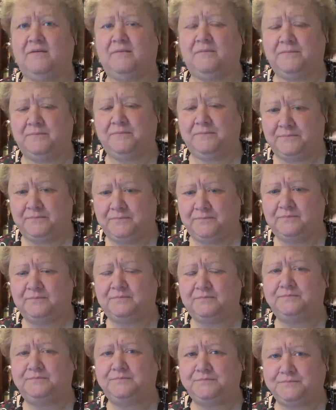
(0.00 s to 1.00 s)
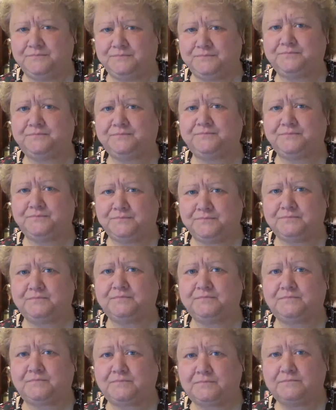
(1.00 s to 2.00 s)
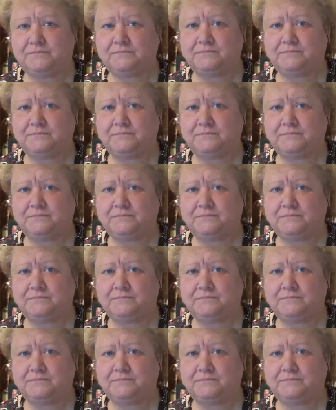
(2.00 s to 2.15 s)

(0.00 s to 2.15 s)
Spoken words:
and that's why it's very important for